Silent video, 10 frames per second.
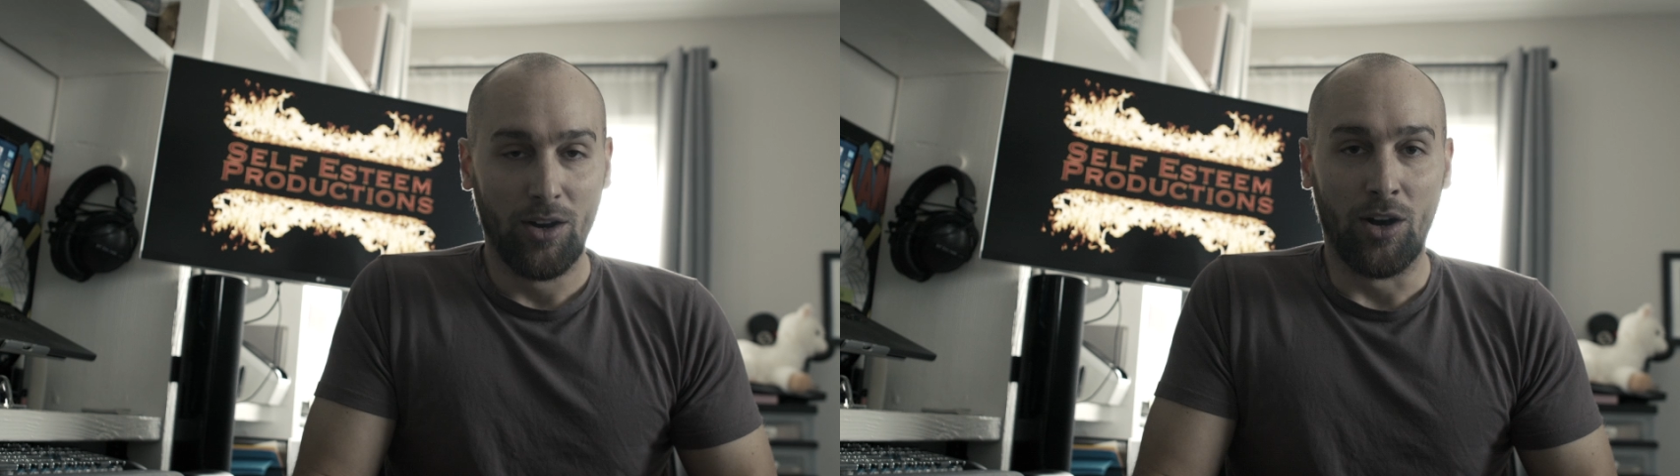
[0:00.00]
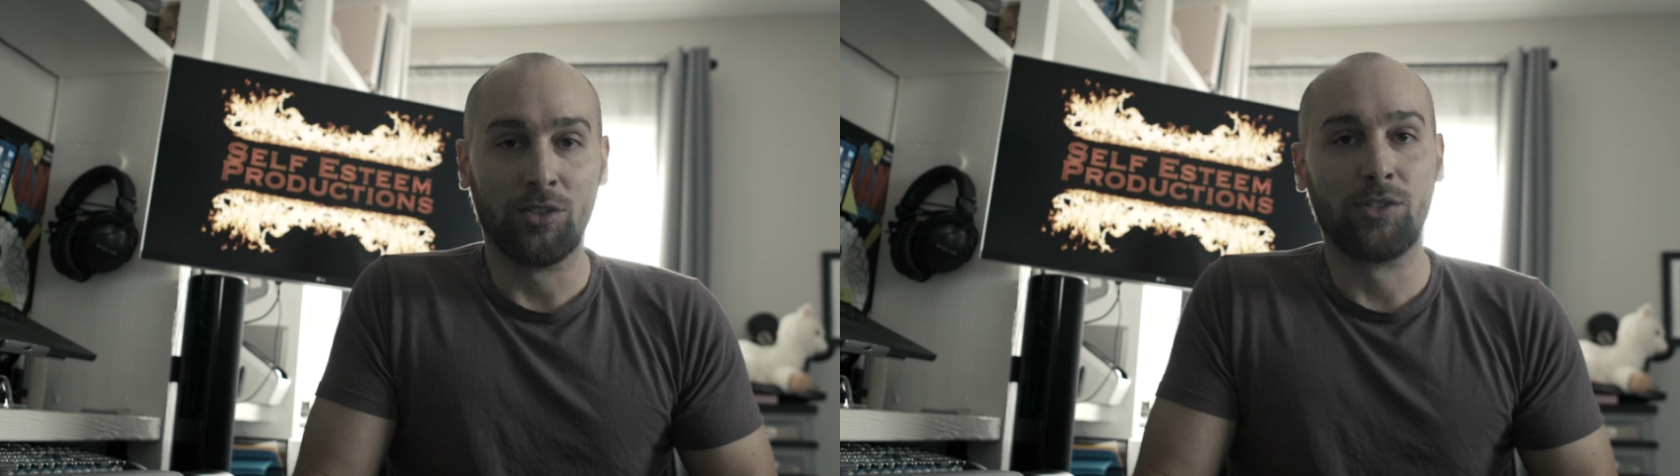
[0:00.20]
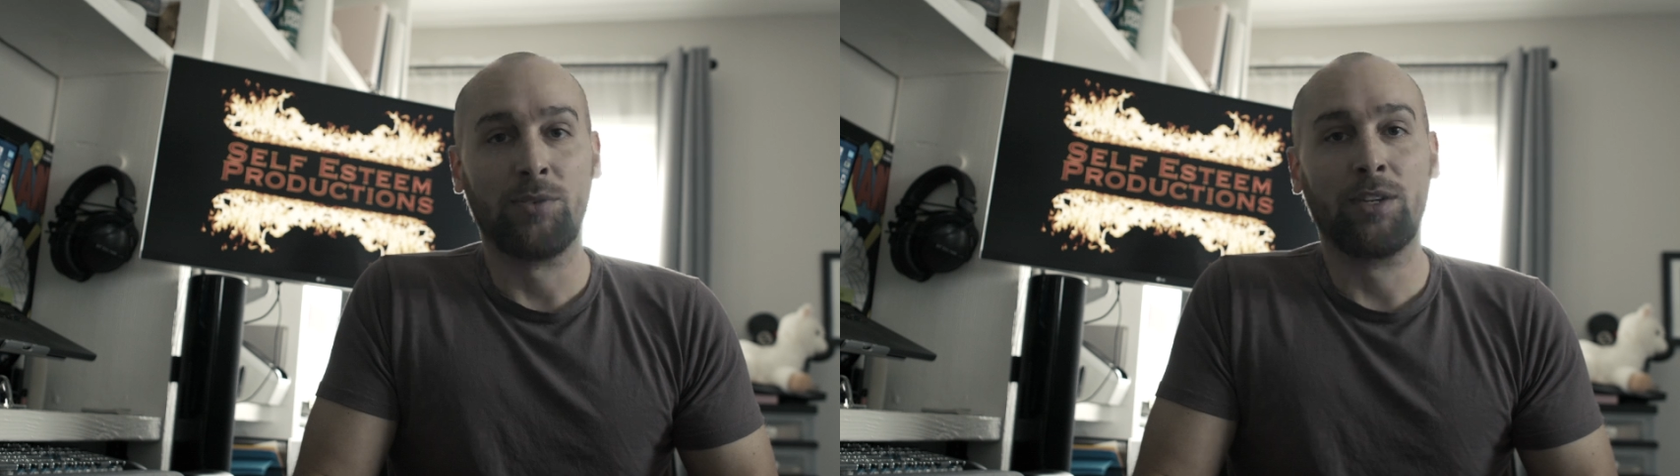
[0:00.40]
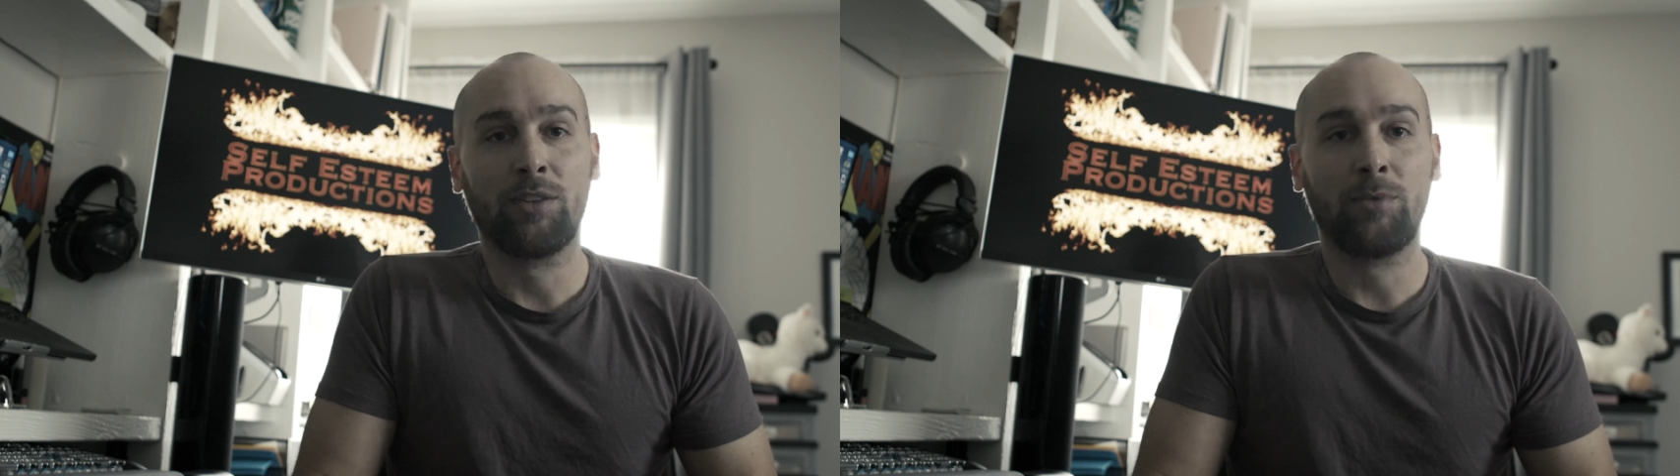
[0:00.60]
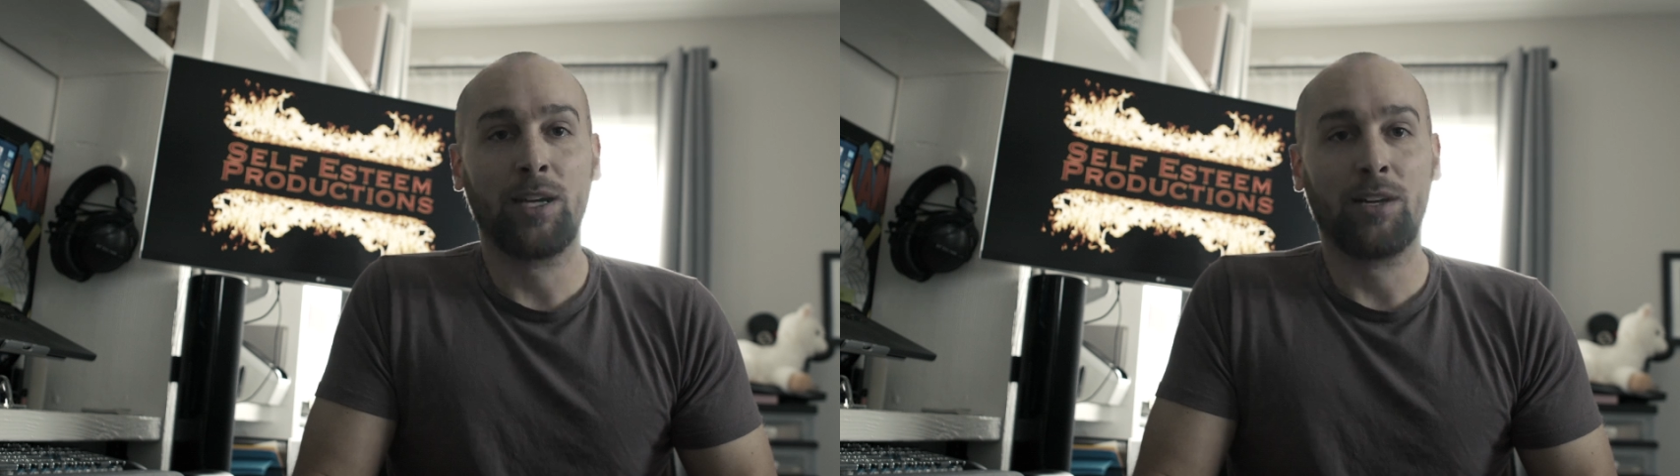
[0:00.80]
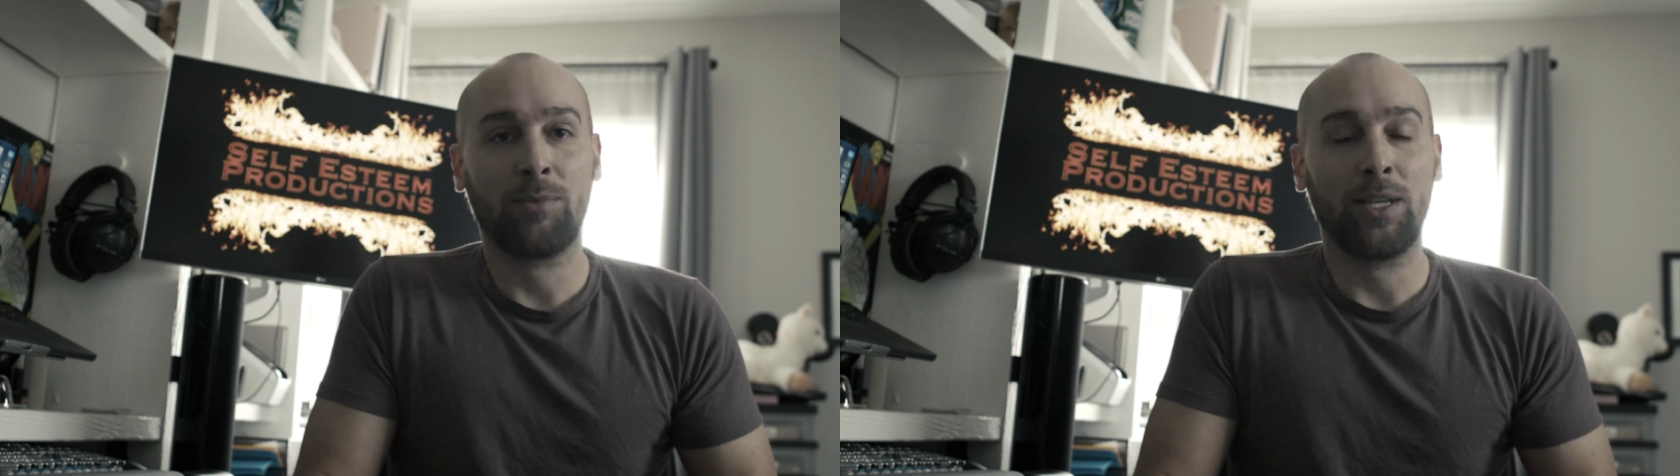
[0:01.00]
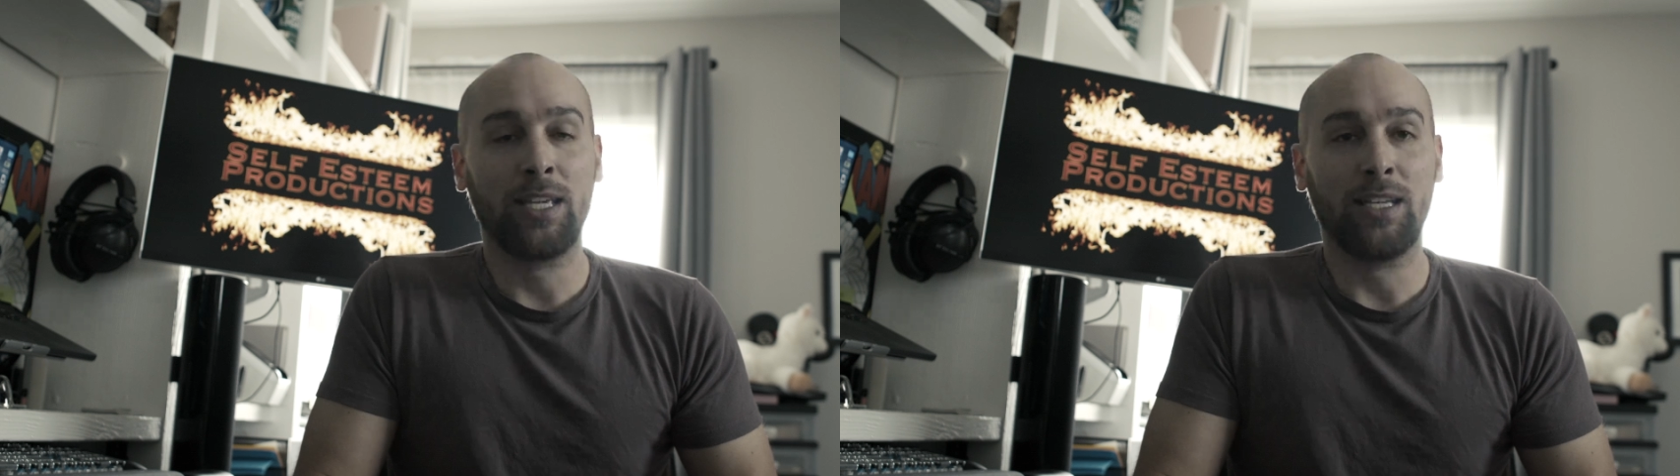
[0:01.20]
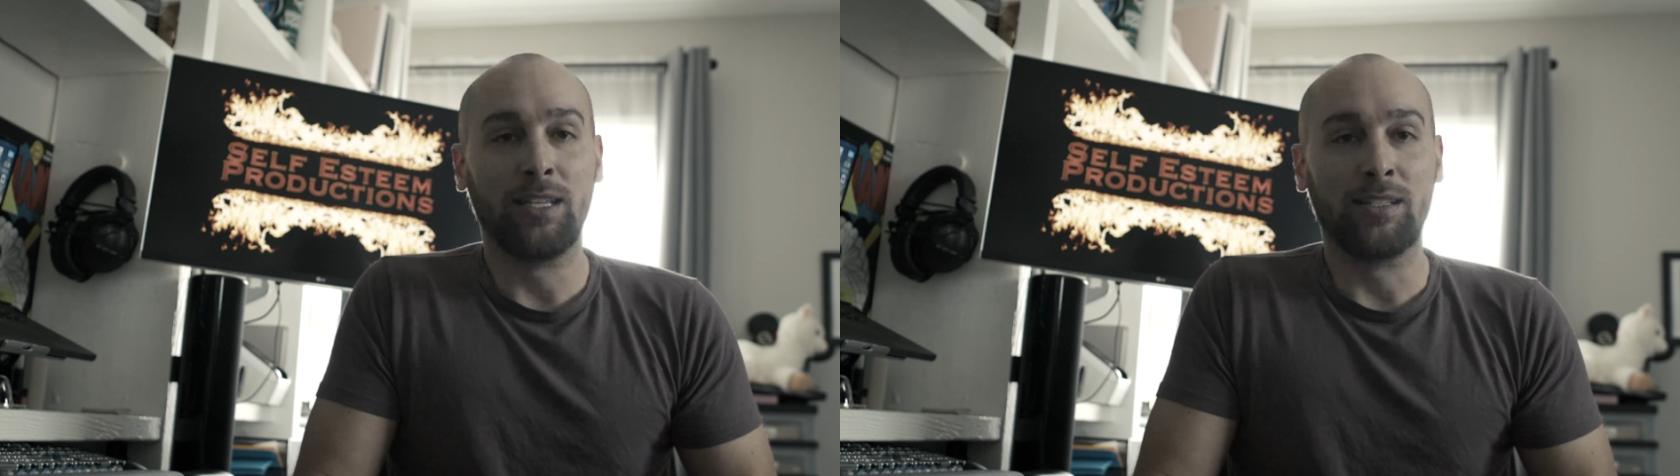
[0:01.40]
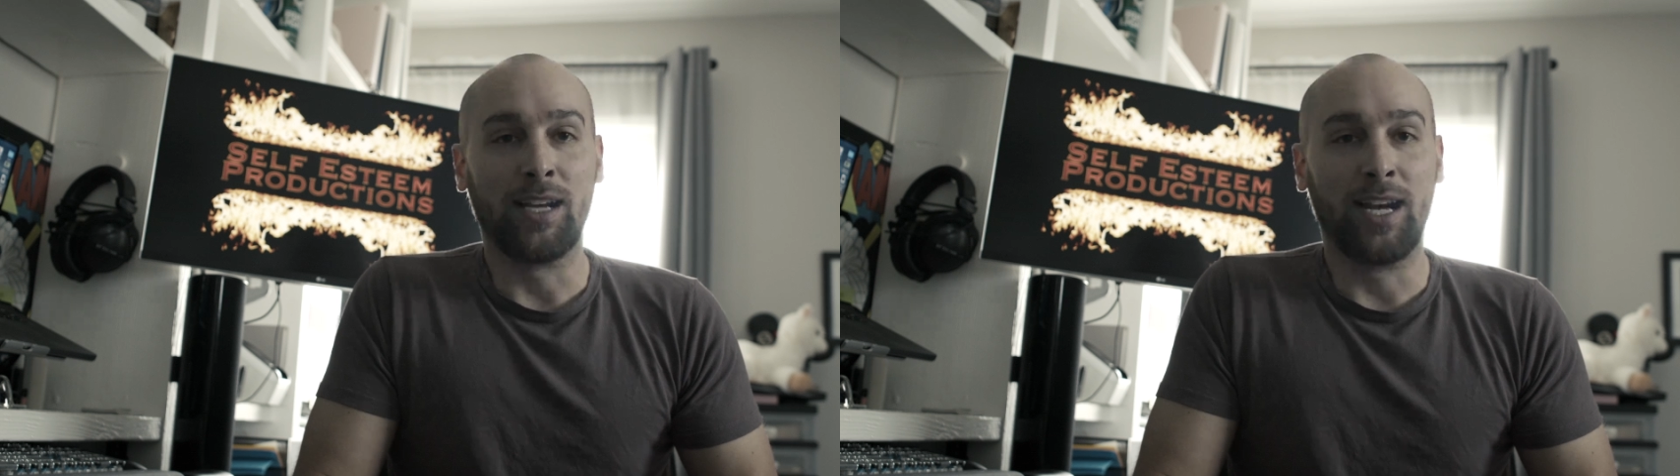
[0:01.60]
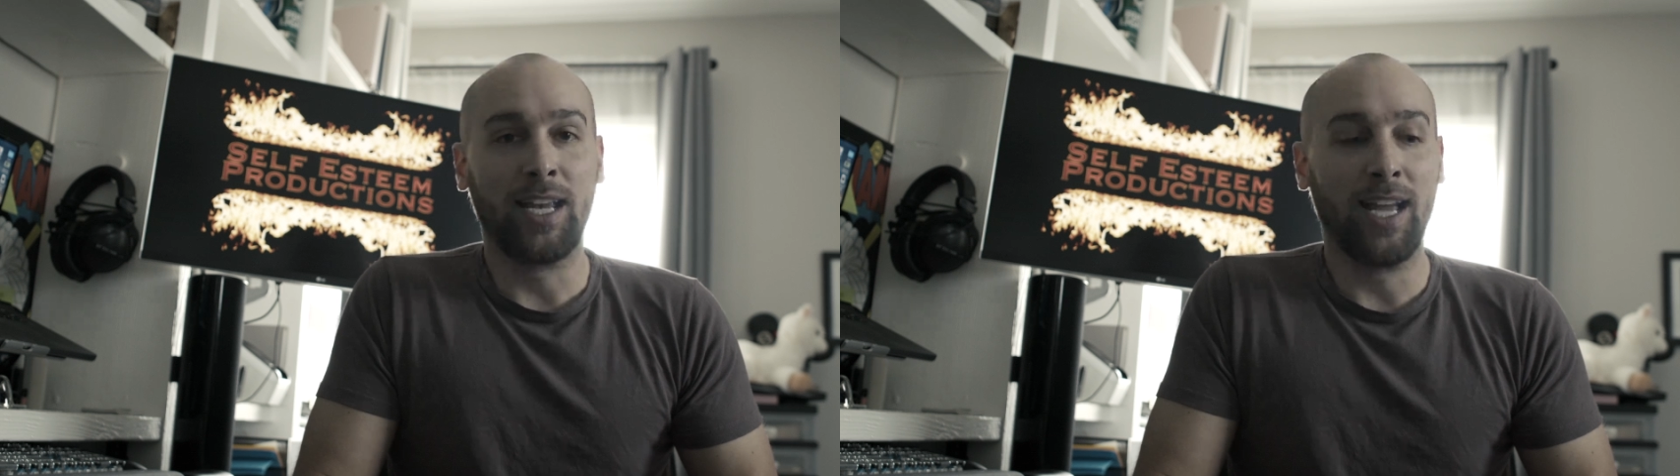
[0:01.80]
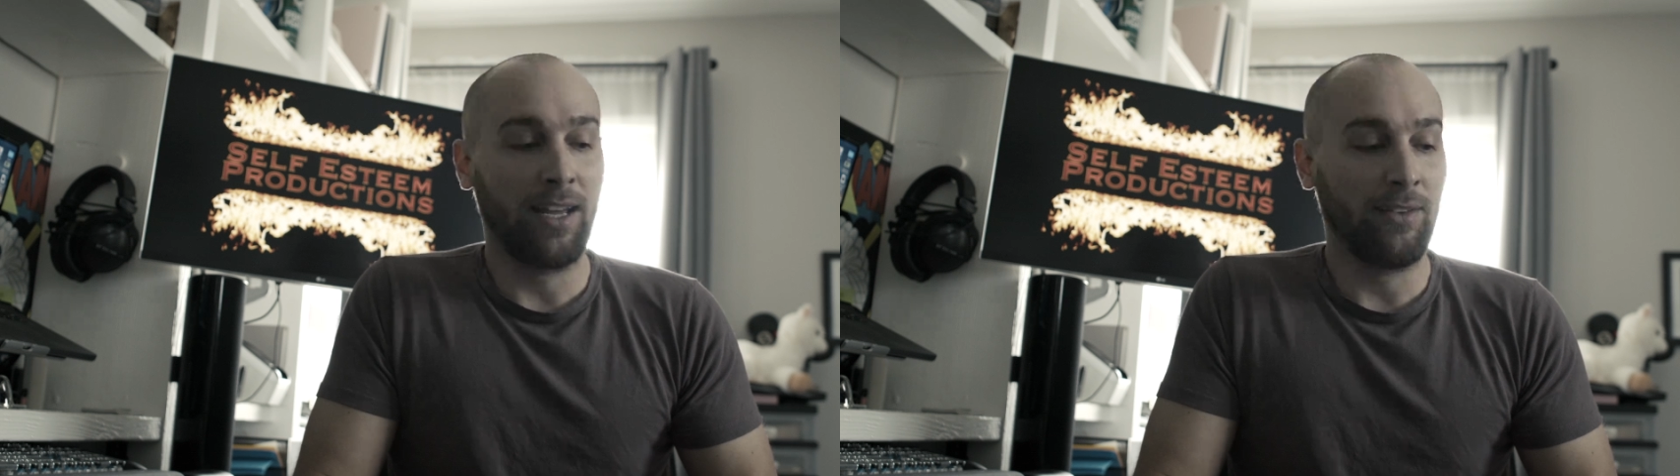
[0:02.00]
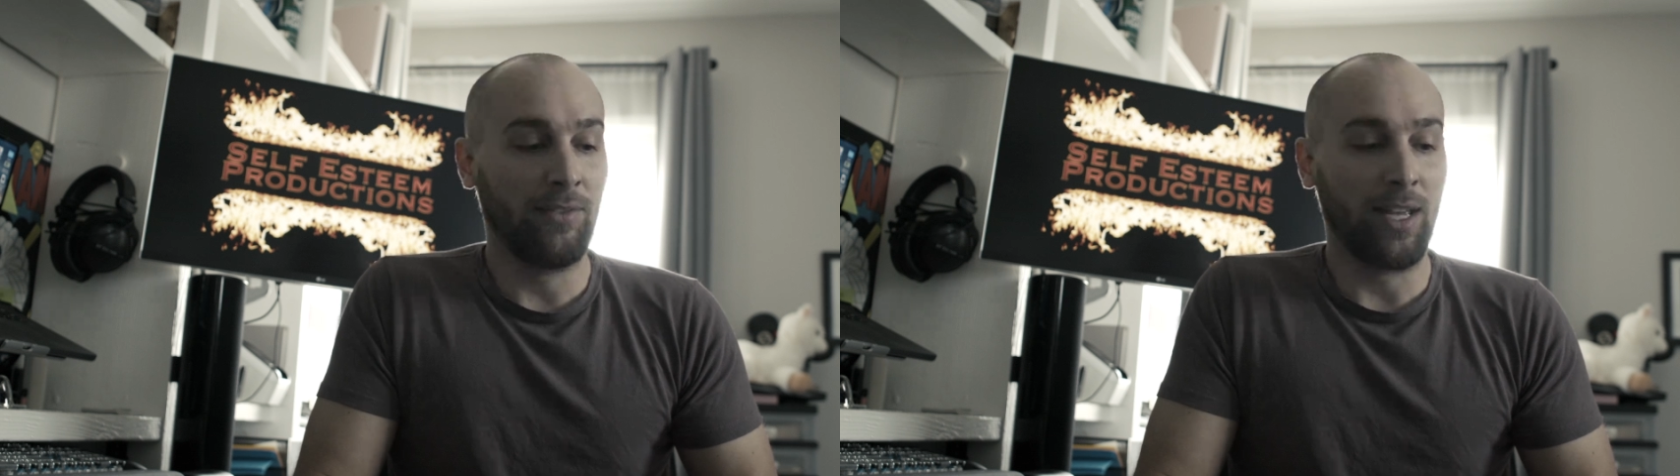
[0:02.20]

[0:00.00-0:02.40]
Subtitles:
Also, another way I'll rig it is I have